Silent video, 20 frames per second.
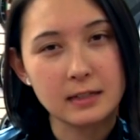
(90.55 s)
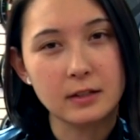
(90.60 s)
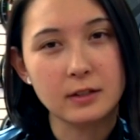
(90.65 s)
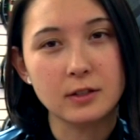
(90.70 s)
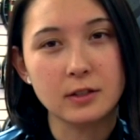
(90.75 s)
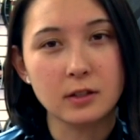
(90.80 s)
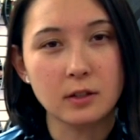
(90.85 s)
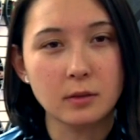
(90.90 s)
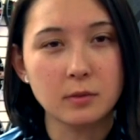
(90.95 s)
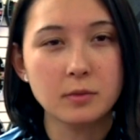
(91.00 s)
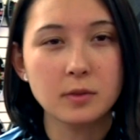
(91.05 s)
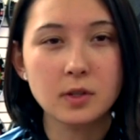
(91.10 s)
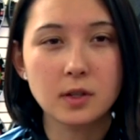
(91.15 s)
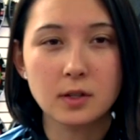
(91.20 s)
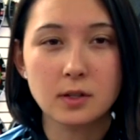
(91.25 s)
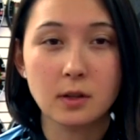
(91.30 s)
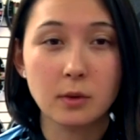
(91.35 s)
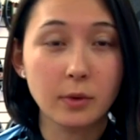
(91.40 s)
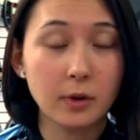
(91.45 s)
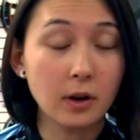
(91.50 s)
systems
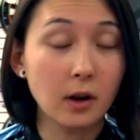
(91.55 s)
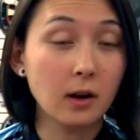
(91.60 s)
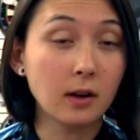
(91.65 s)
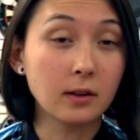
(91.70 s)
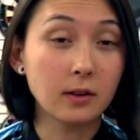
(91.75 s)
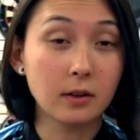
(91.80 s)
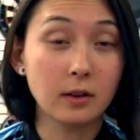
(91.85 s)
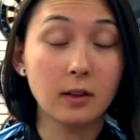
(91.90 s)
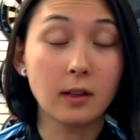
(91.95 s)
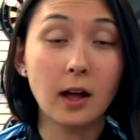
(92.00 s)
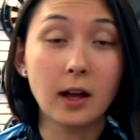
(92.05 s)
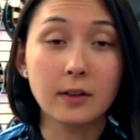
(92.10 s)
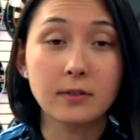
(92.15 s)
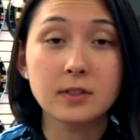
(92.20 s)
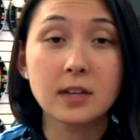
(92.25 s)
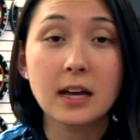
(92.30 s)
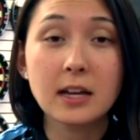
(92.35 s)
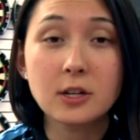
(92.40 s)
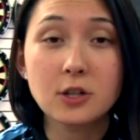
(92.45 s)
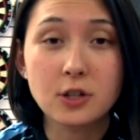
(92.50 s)
because they were under a lot
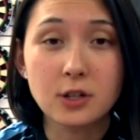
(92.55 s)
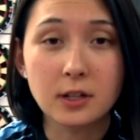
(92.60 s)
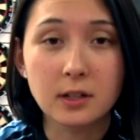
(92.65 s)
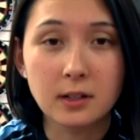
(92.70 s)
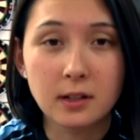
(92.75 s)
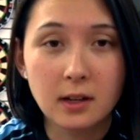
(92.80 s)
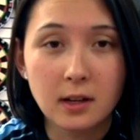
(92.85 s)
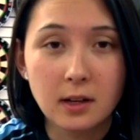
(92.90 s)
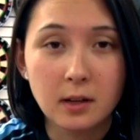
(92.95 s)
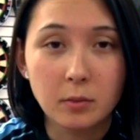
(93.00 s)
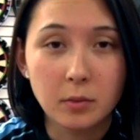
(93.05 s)
of tension.